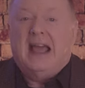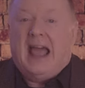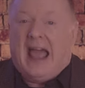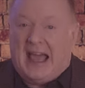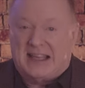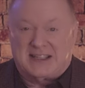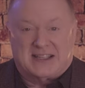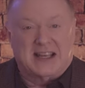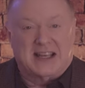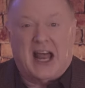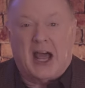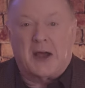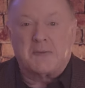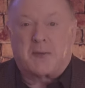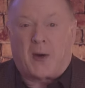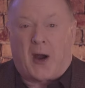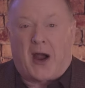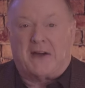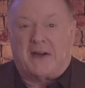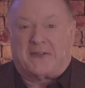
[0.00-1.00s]
As a
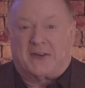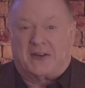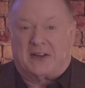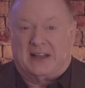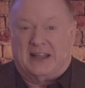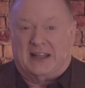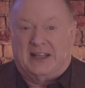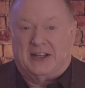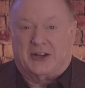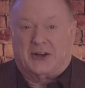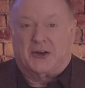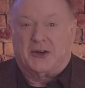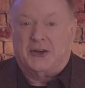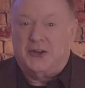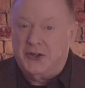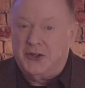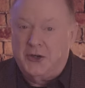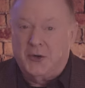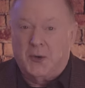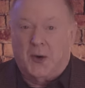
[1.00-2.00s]
nonprofit leader,
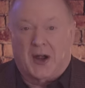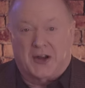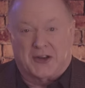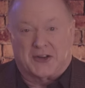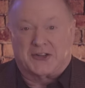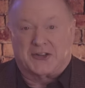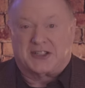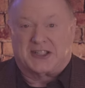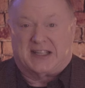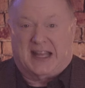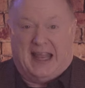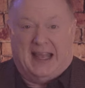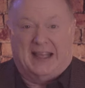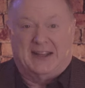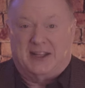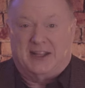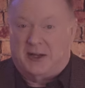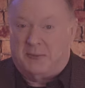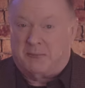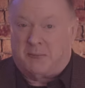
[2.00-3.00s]
you
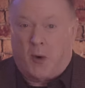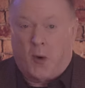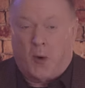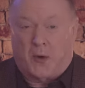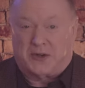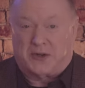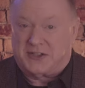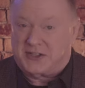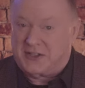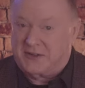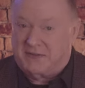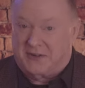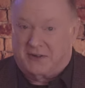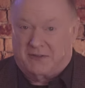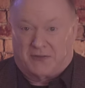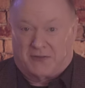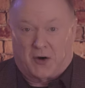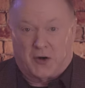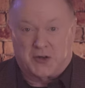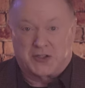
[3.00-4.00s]
understand the importance of
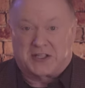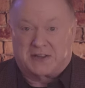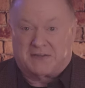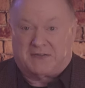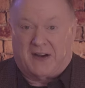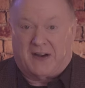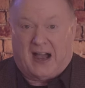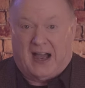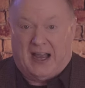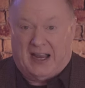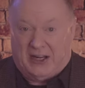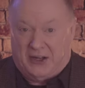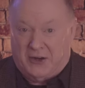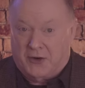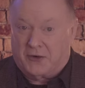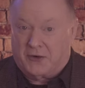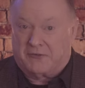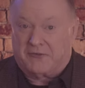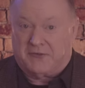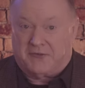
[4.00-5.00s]
diversifying
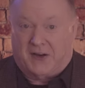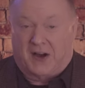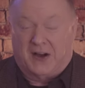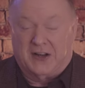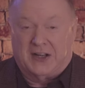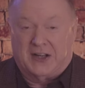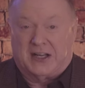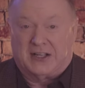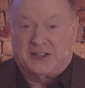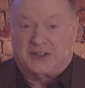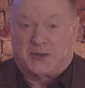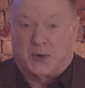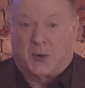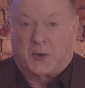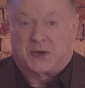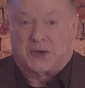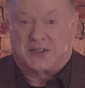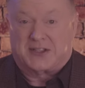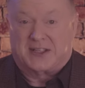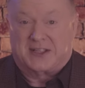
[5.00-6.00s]
your funding
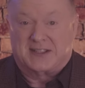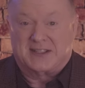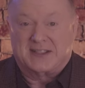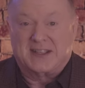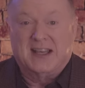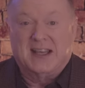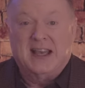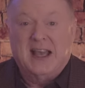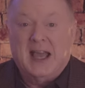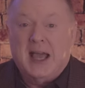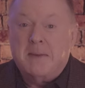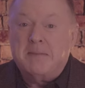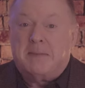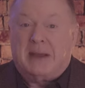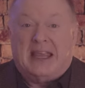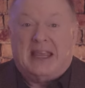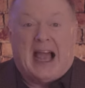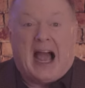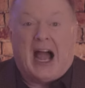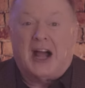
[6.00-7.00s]
sources.
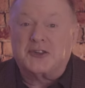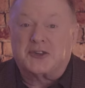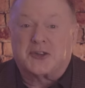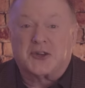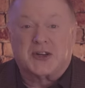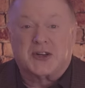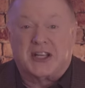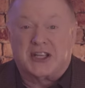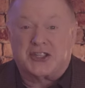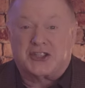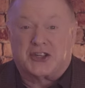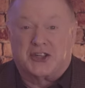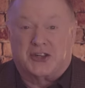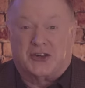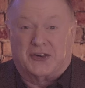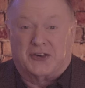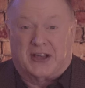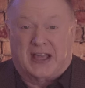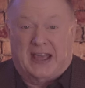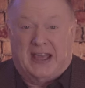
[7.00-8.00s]
Beyond
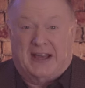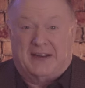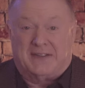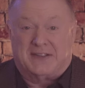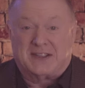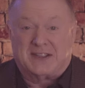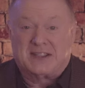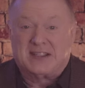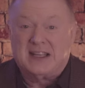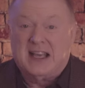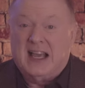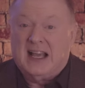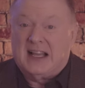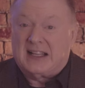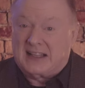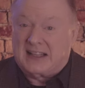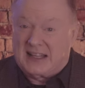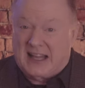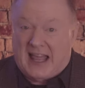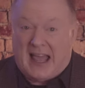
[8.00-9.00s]
traditional gifts,
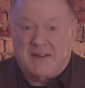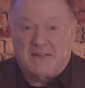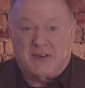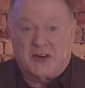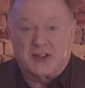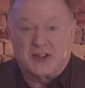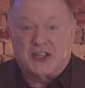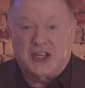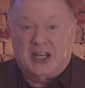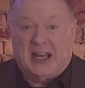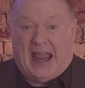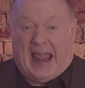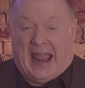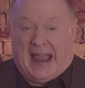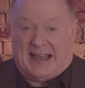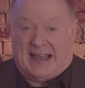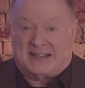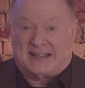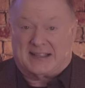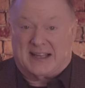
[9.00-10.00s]
leveraging
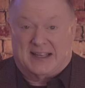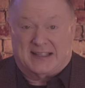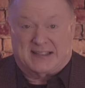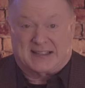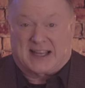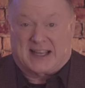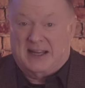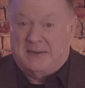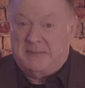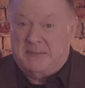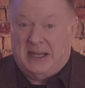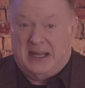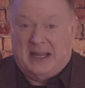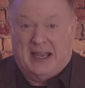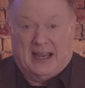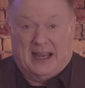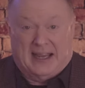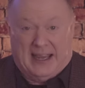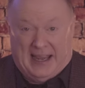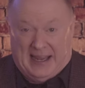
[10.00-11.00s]
assets can
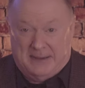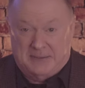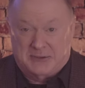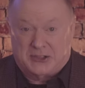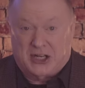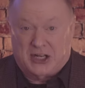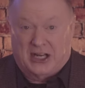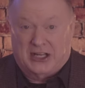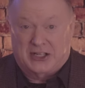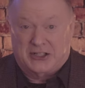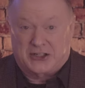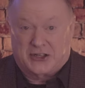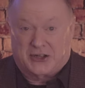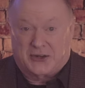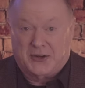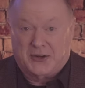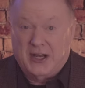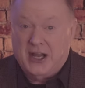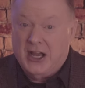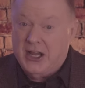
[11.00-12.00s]
be a game
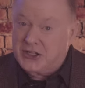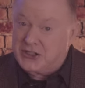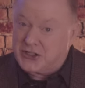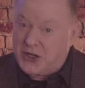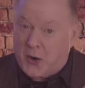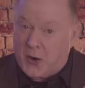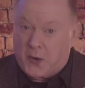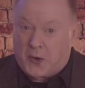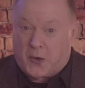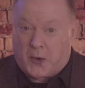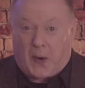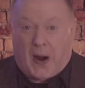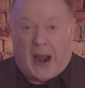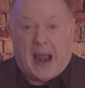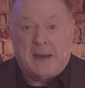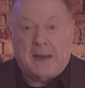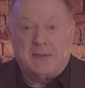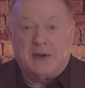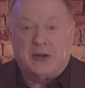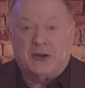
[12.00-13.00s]
changer. So
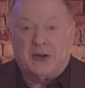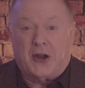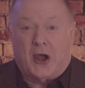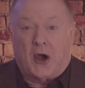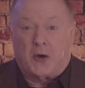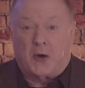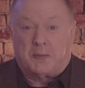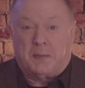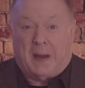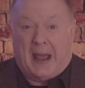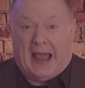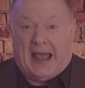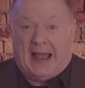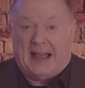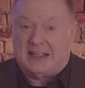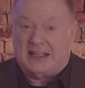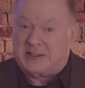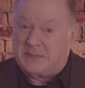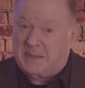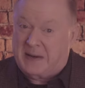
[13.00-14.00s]
grab your
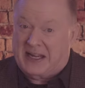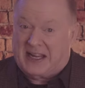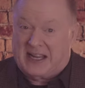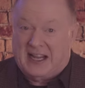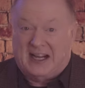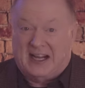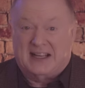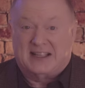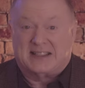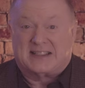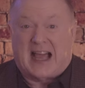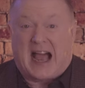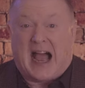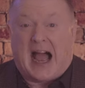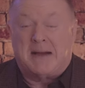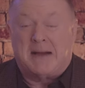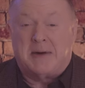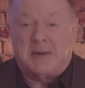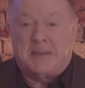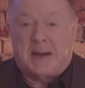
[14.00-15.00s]
notepads because
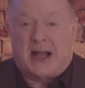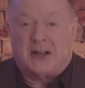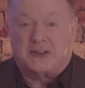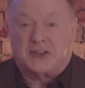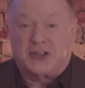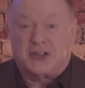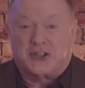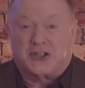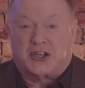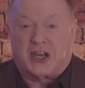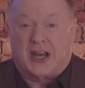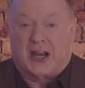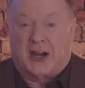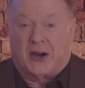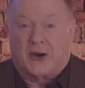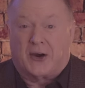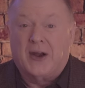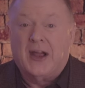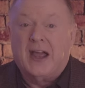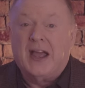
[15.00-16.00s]
I'm about to
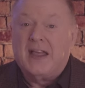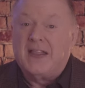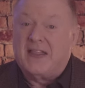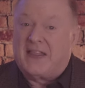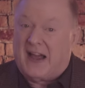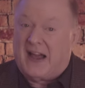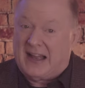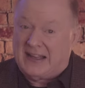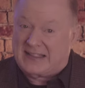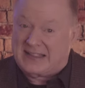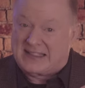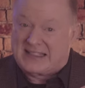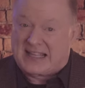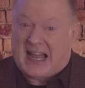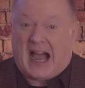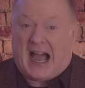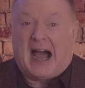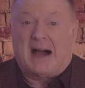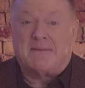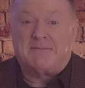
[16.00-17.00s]
share the
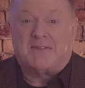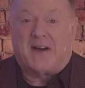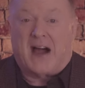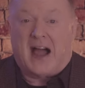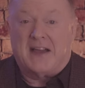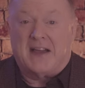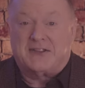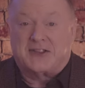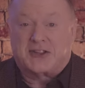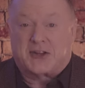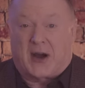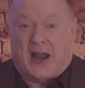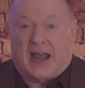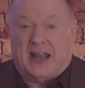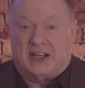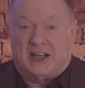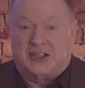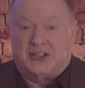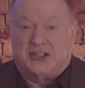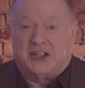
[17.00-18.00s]
top five
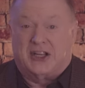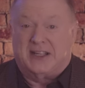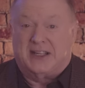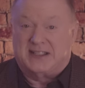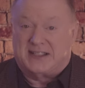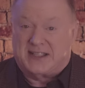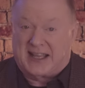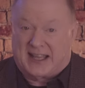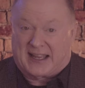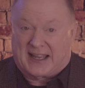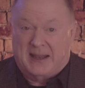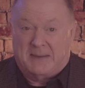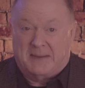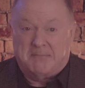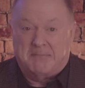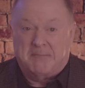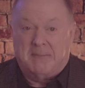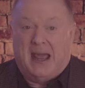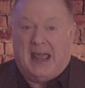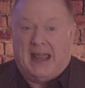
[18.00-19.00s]
strategies that
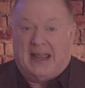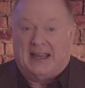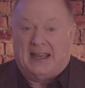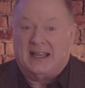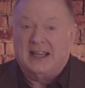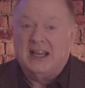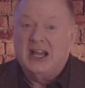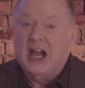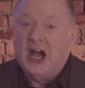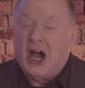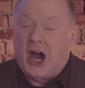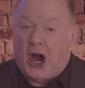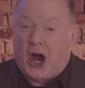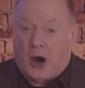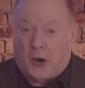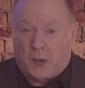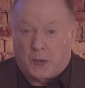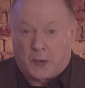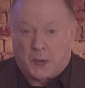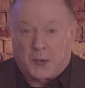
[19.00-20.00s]
can make
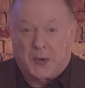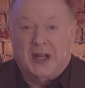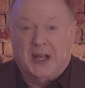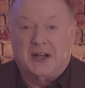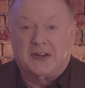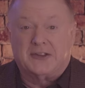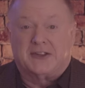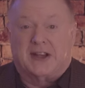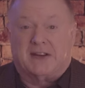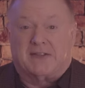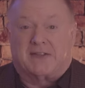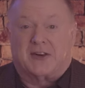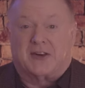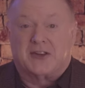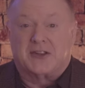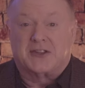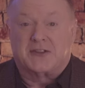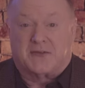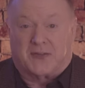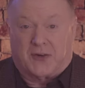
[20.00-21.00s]
a real
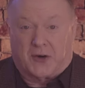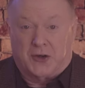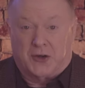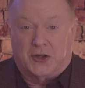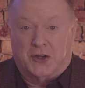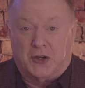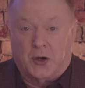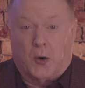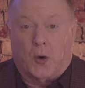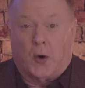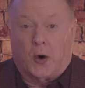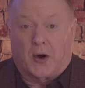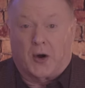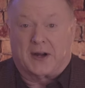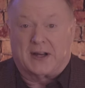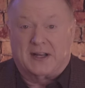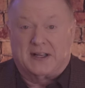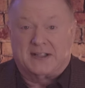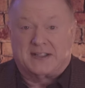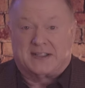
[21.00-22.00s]
difference for your
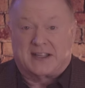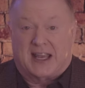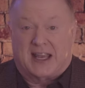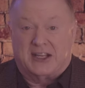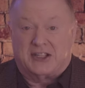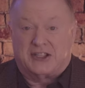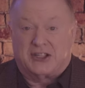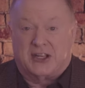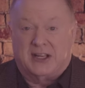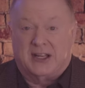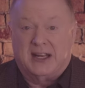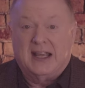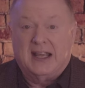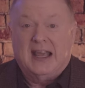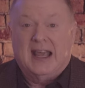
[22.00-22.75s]
organization